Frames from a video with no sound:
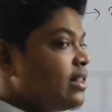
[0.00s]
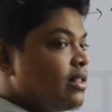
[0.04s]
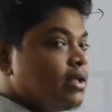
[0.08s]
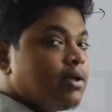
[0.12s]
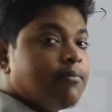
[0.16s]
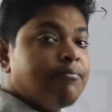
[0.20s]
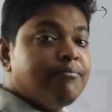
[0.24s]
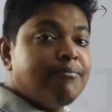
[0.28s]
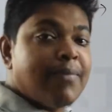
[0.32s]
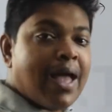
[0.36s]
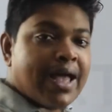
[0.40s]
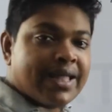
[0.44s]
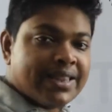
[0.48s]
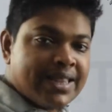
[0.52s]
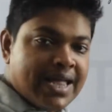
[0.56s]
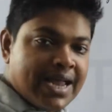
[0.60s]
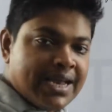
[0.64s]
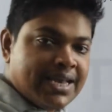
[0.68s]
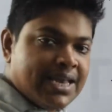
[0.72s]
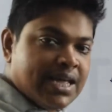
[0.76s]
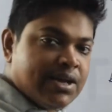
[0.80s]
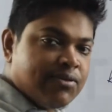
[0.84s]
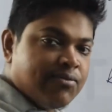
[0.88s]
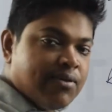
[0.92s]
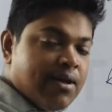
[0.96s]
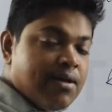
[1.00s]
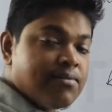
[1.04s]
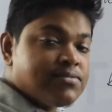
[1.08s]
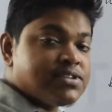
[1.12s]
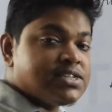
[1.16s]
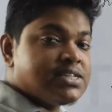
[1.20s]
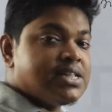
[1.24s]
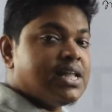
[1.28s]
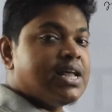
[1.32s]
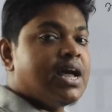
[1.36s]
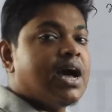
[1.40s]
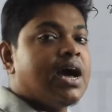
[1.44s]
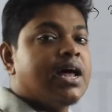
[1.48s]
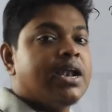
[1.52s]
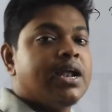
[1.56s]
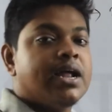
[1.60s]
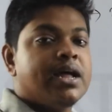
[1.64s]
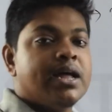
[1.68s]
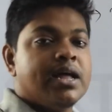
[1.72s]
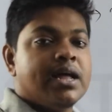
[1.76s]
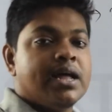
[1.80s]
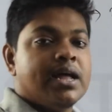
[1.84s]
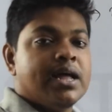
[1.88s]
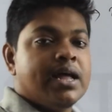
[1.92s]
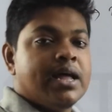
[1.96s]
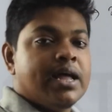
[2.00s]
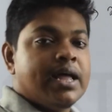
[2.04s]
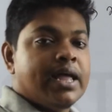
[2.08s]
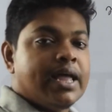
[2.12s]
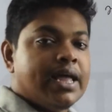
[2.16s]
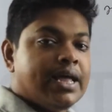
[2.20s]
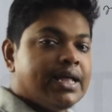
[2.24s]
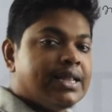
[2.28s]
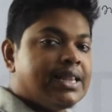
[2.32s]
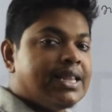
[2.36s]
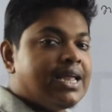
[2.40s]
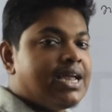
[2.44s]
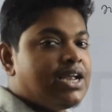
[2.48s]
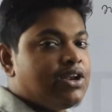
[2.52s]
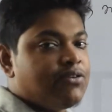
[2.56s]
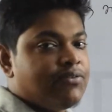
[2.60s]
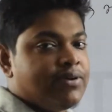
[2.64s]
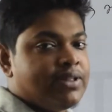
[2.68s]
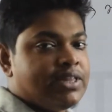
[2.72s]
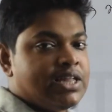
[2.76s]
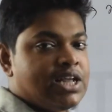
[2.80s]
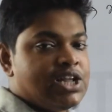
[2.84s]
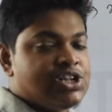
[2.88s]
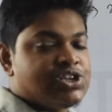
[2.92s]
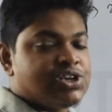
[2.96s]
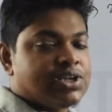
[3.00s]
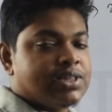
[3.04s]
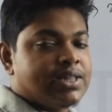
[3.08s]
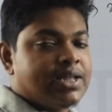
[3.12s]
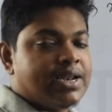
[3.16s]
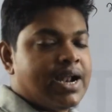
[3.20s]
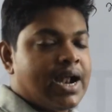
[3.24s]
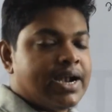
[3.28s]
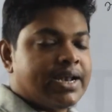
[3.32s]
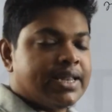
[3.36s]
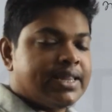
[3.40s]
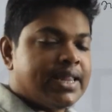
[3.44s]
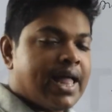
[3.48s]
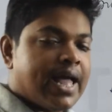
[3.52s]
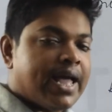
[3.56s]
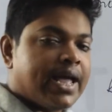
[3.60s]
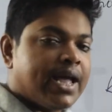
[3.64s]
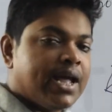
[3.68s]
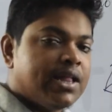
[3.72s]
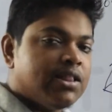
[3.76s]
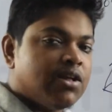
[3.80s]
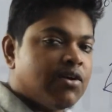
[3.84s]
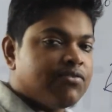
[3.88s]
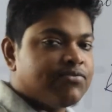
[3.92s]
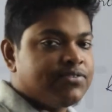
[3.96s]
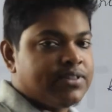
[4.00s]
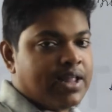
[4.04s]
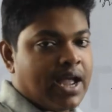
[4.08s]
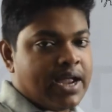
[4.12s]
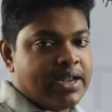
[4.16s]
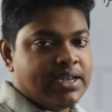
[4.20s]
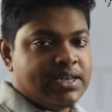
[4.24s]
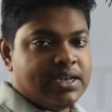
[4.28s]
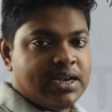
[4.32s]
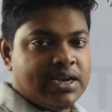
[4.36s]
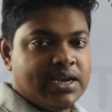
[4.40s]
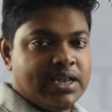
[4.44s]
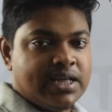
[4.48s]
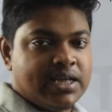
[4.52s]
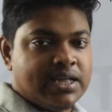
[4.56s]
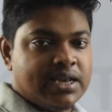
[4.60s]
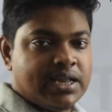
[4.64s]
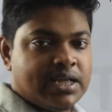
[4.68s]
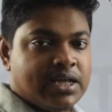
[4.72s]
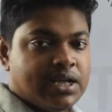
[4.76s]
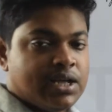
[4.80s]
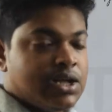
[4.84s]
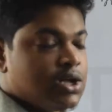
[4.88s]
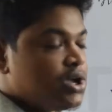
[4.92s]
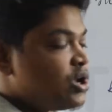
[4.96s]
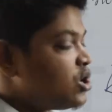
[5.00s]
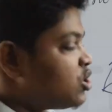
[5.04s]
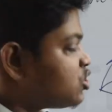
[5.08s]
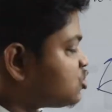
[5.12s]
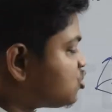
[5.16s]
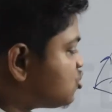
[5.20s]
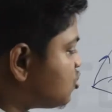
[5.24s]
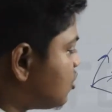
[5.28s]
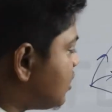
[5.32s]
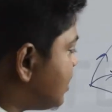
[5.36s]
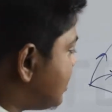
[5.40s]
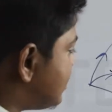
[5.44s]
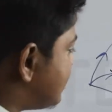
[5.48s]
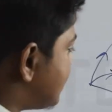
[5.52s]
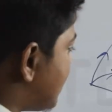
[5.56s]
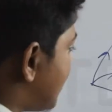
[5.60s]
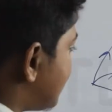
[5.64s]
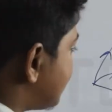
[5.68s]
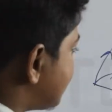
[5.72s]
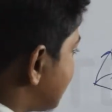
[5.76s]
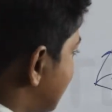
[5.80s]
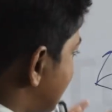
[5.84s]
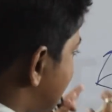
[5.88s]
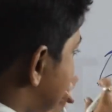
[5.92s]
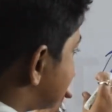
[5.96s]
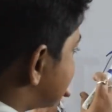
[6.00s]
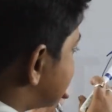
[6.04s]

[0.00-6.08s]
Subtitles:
magnetic waves, they are inclined with each other at an angle of 90 degree. So in that case,